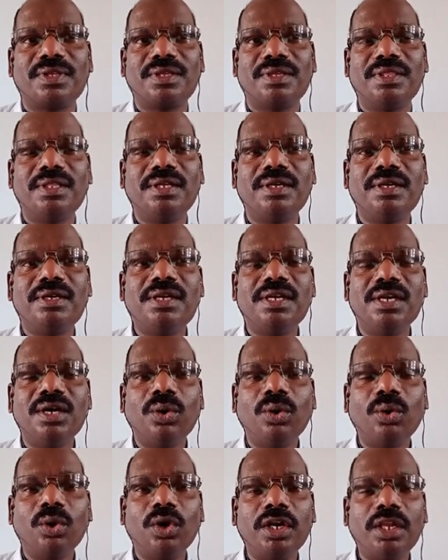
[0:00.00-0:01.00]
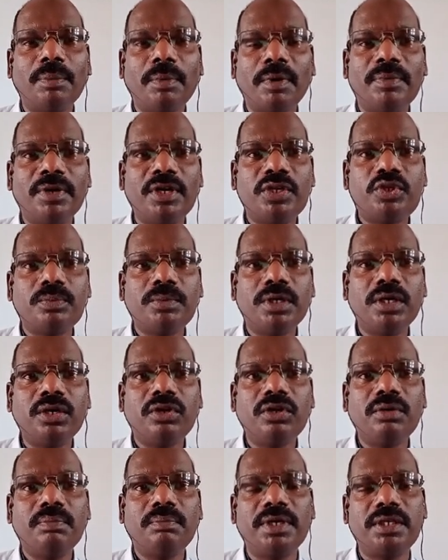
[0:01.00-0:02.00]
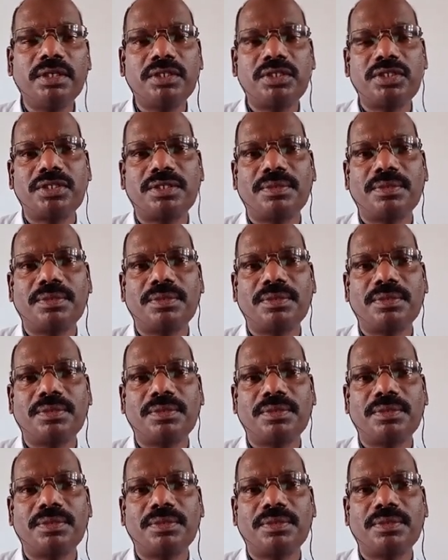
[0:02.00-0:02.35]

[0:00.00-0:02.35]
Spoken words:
All the powers of the government